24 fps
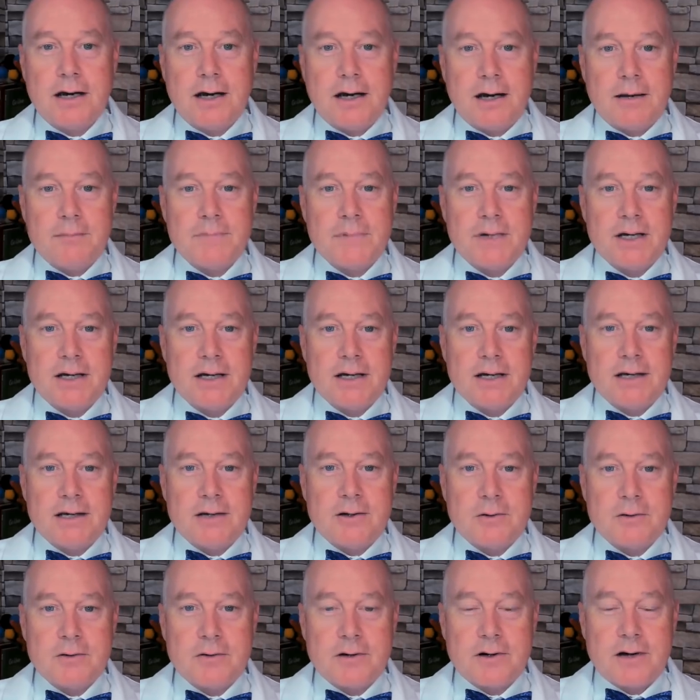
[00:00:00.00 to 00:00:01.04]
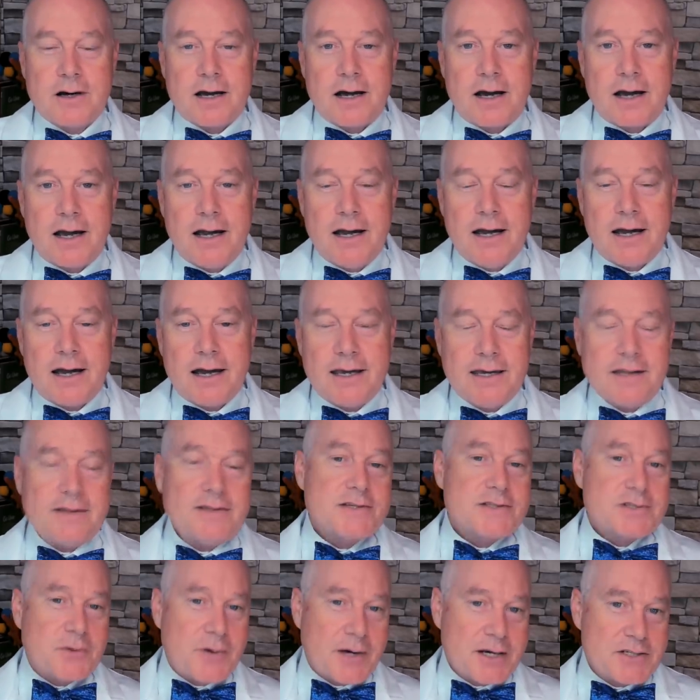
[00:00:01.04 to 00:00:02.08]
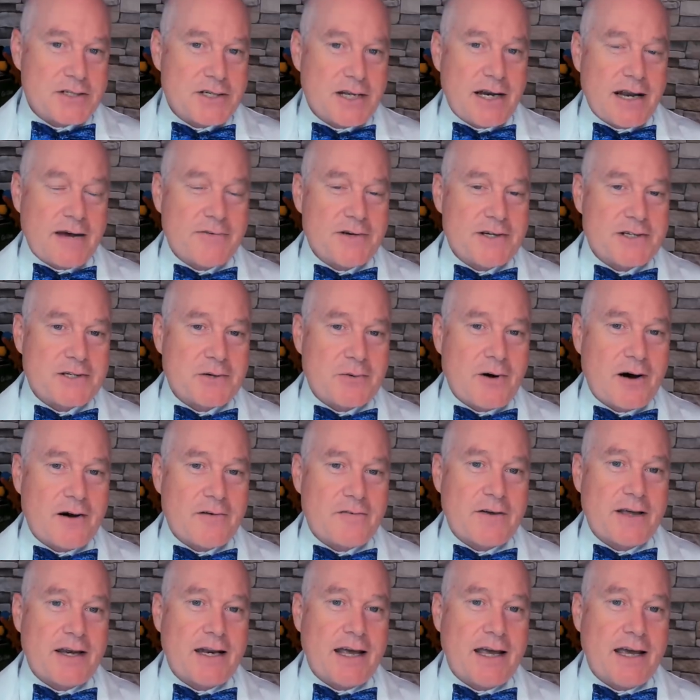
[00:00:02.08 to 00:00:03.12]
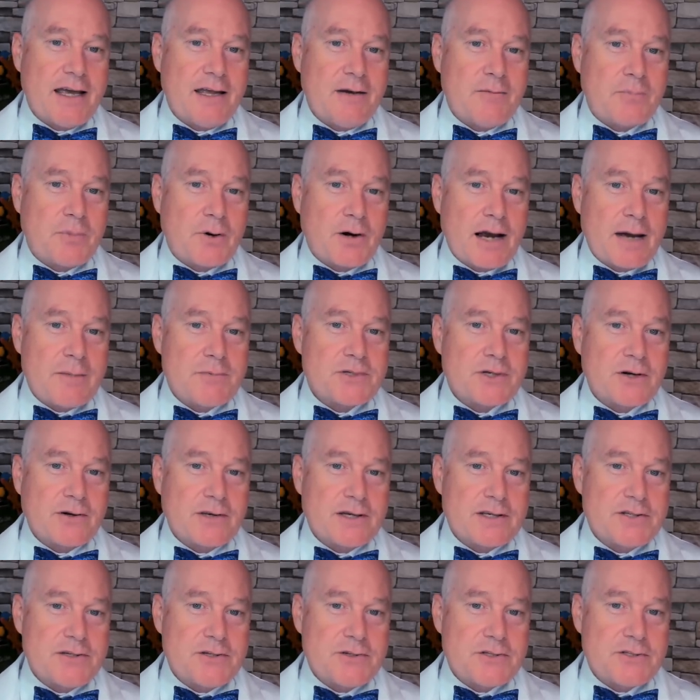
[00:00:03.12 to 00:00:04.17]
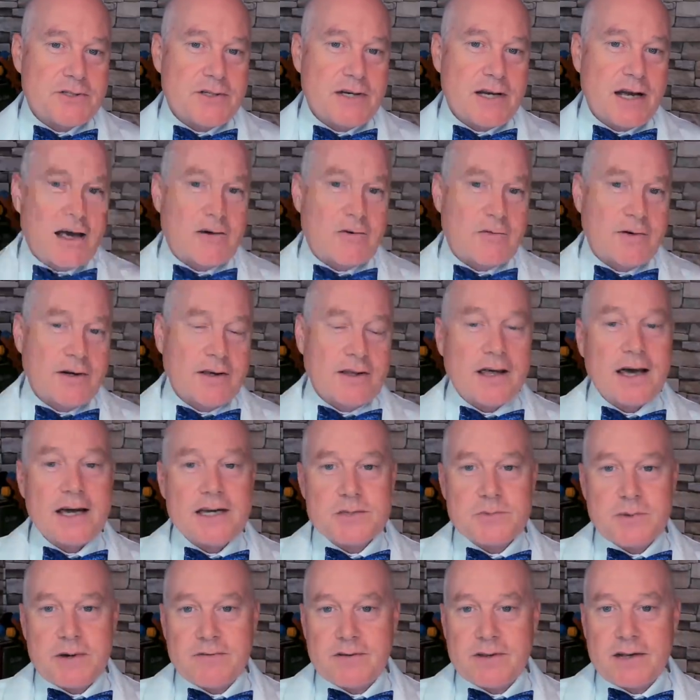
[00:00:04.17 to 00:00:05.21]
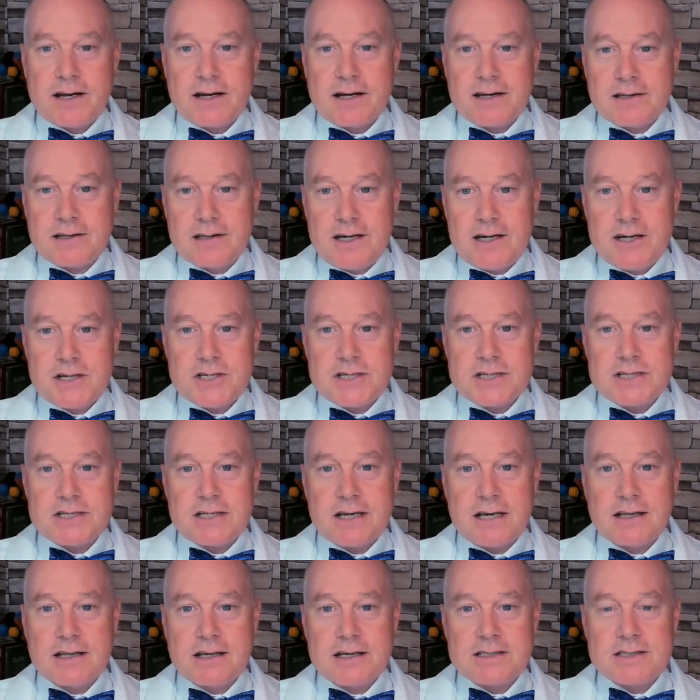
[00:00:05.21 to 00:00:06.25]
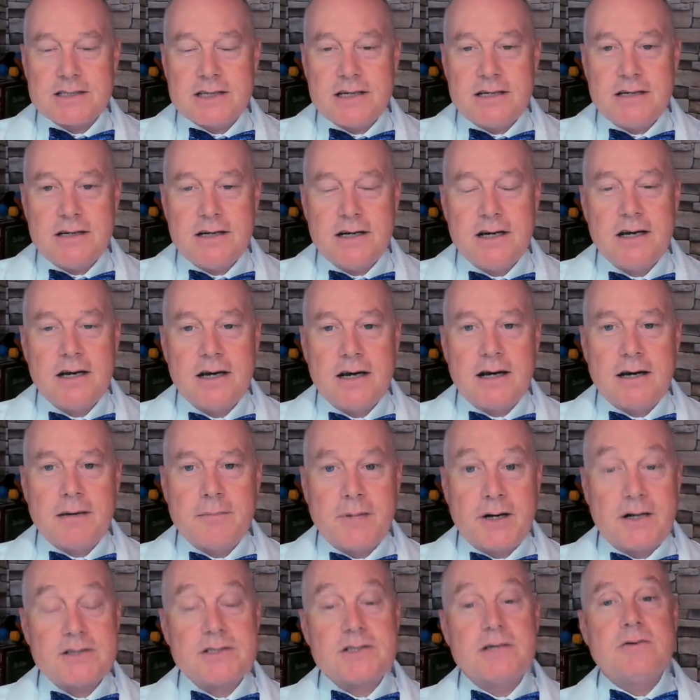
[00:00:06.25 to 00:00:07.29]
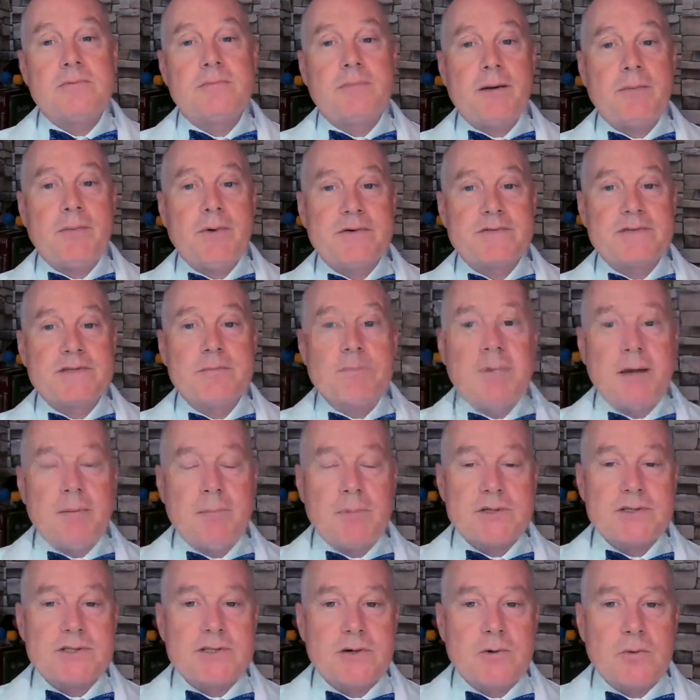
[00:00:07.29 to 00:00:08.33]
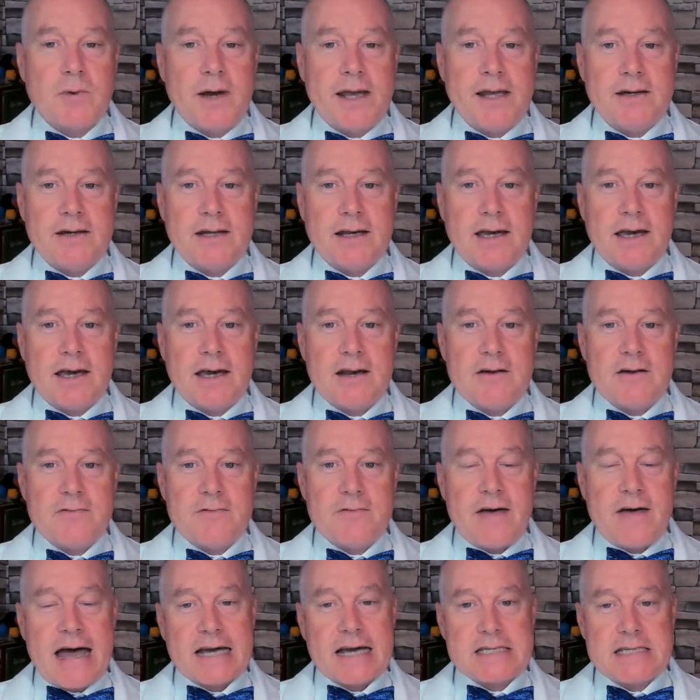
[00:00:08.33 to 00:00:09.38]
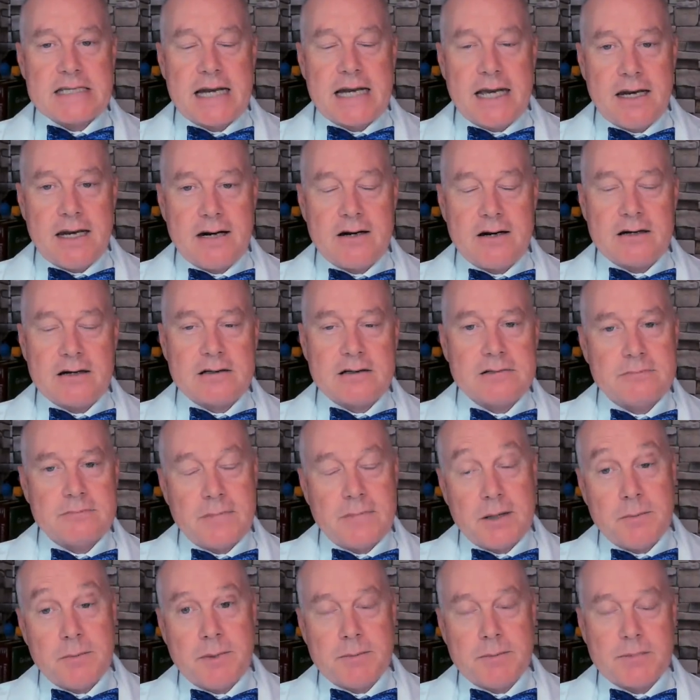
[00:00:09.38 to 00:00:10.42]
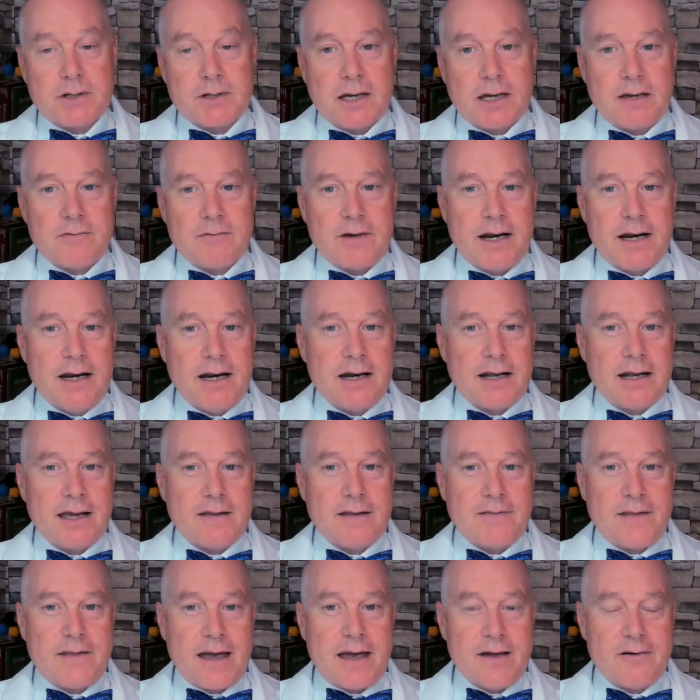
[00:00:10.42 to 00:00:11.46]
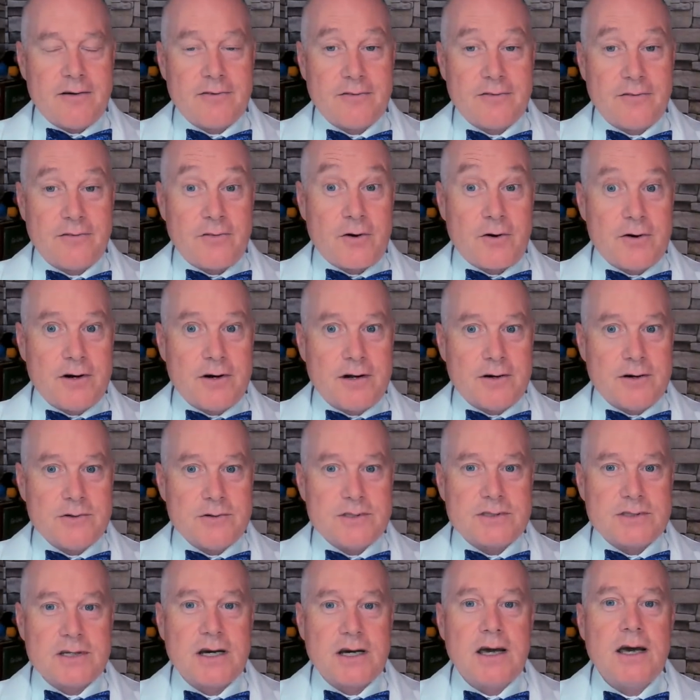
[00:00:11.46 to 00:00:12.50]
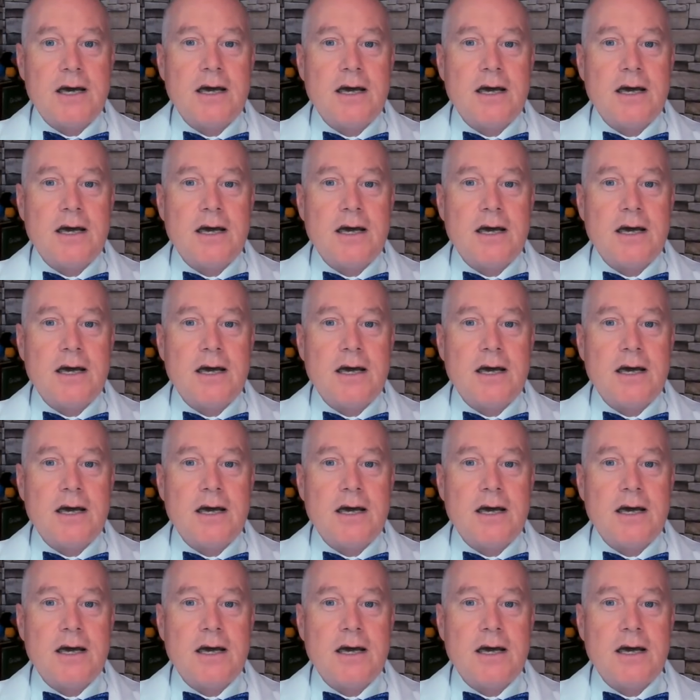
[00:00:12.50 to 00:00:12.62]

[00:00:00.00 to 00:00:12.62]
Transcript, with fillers: Um, you know, I, I, get this question every so often, and perhaps our listeners do not realize we have a lot of clinicians that listen, um, but also maybe we have some people still waiting to get vaccinated or people getting ready to get that third dose.